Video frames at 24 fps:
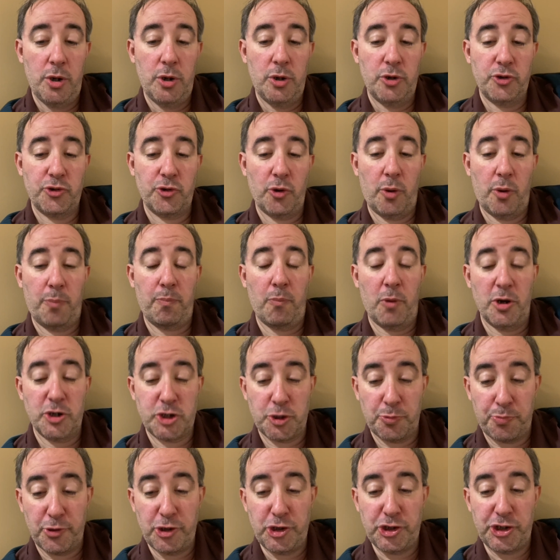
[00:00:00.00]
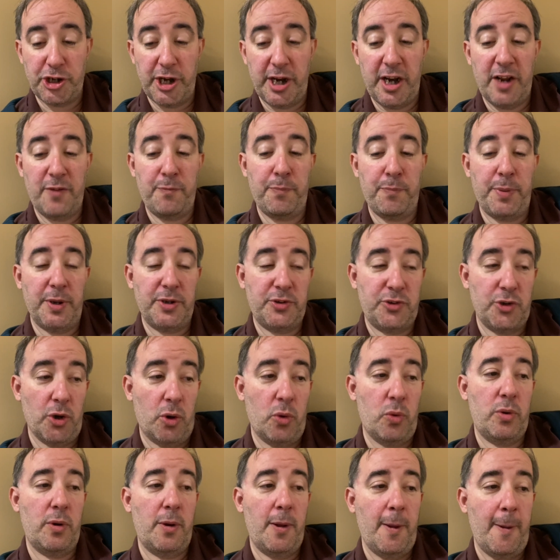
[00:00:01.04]
So much appreciated, but
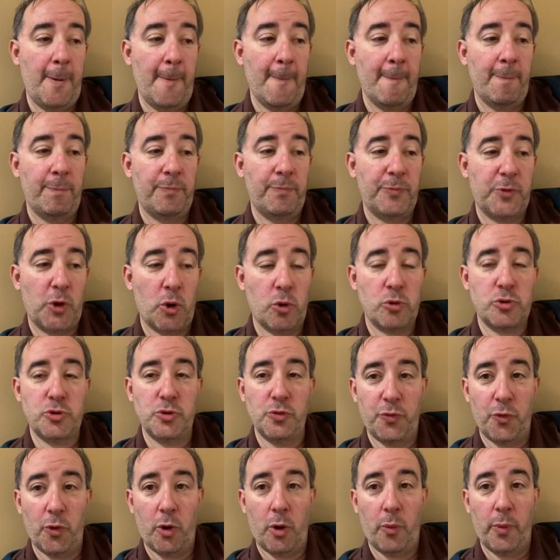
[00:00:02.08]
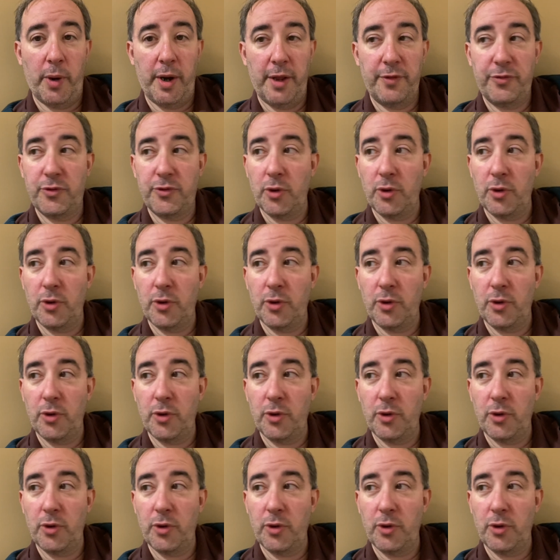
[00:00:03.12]
don't go too far with it.